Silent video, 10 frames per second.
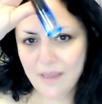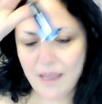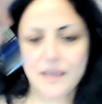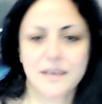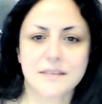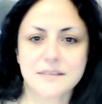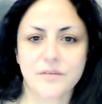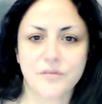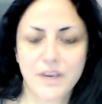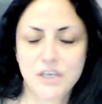and it's a
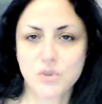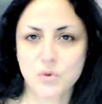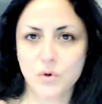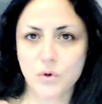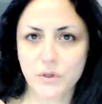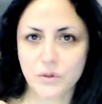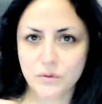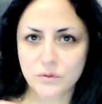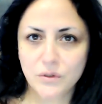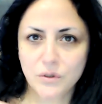facial
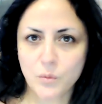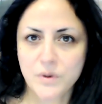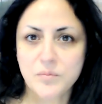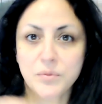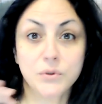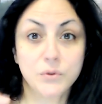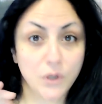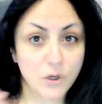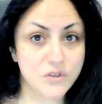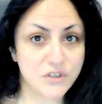oil with blue
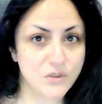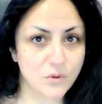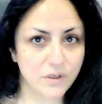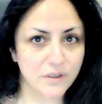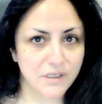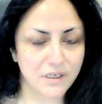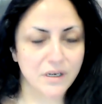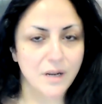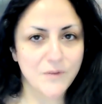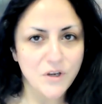lotus oil in it.
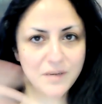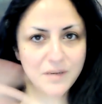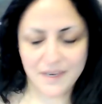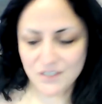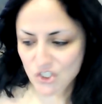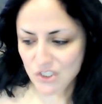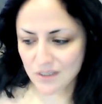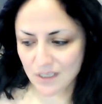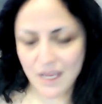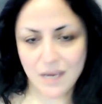I'm not going to mention
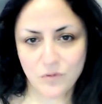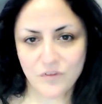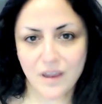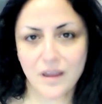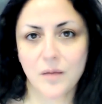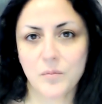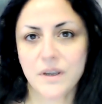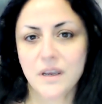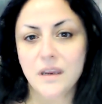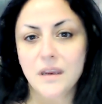the name of that
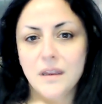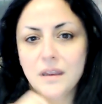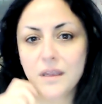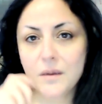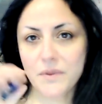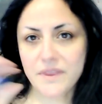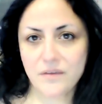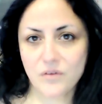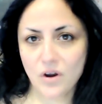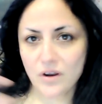company, but
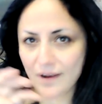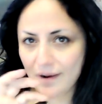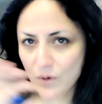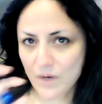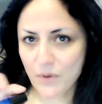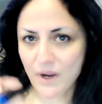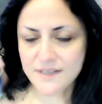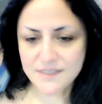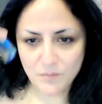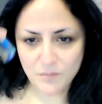I want to buy
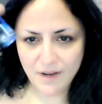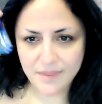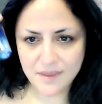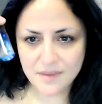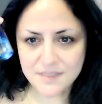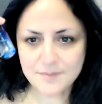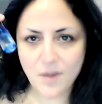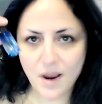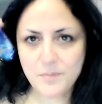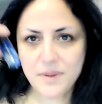some, but I think this
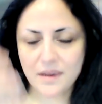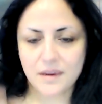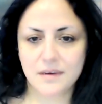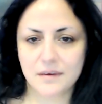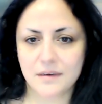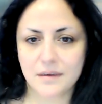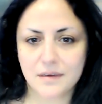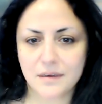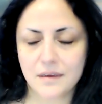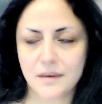might be it.
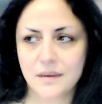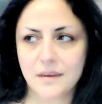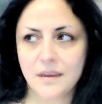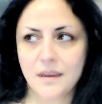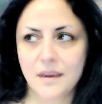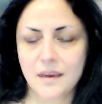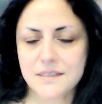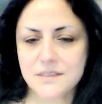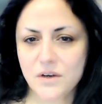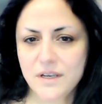
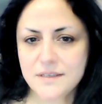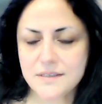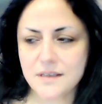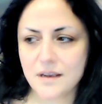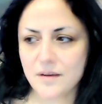It's not as